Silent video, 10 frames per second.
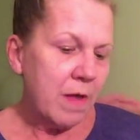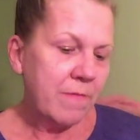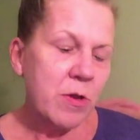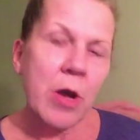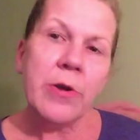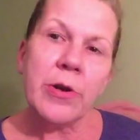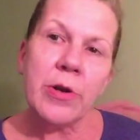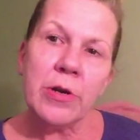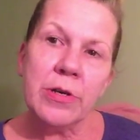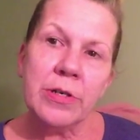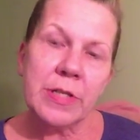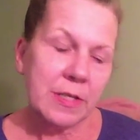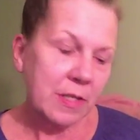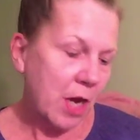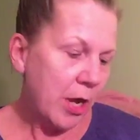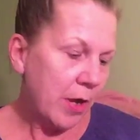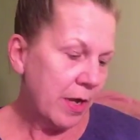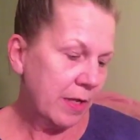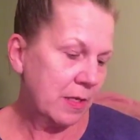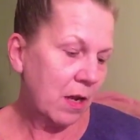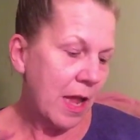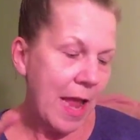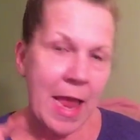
if you go to hers, it's a